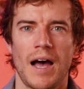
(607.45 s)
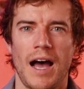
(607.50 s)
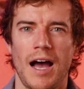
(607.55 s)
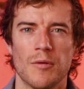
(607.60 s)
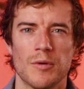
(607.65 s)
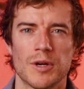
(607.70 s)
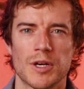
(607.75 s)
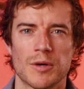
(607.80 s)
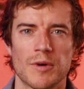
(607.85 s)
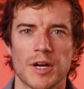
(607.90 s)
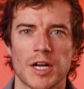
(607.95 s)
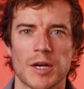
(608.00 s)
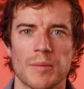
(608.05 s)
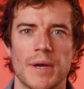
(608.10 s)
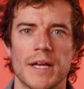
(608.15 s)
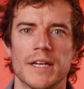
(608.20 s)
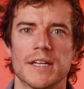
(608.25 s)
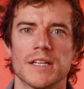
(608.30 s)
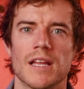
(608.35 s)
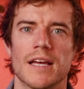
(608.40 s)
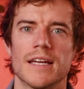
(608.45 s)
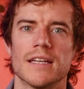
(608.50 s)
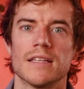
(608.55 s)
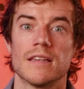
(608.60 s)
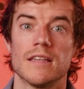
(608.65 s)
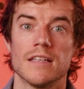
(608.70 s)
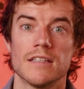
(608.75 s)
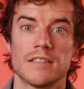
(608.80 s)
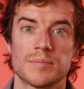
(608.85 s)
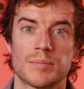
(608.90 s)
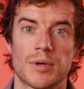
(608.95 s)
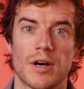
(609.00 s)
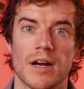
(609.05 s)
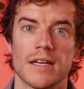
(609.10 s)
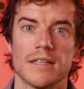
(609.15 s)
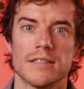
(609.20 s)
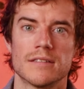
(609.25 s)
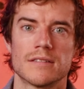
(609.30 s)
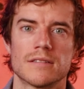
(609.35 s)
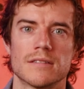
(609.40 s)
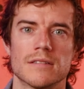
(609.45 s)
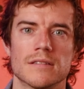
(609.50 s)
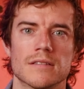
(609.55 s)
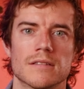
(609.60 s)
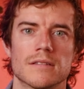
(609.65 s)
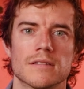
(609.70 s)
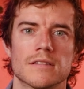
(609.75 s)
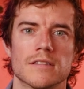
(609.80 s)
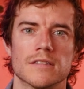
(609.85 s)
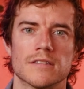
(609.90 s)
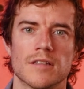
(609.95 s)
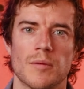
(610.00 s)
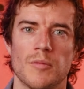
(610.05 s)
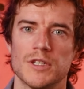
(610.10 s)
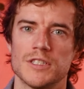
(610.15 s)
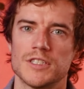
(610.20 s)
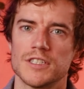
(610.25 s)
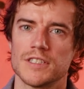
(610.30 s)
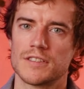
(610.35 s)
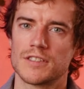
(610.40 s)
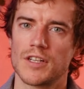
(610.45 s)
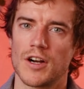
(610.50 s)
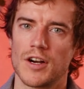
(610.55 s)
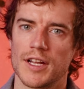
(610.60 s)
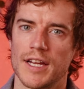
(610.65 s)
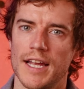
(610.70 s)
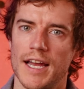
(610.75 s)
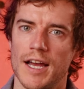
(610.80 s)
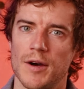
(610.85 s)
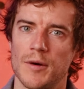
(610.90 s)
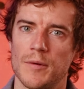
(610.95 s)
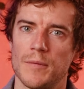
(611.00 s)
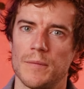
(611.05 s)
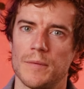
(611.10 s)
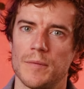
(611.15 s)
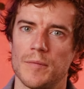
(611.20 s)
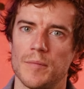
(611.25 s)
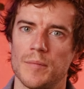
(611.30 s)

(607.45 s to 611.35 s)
I wouldn't recommend a light at this price to someone just starting out,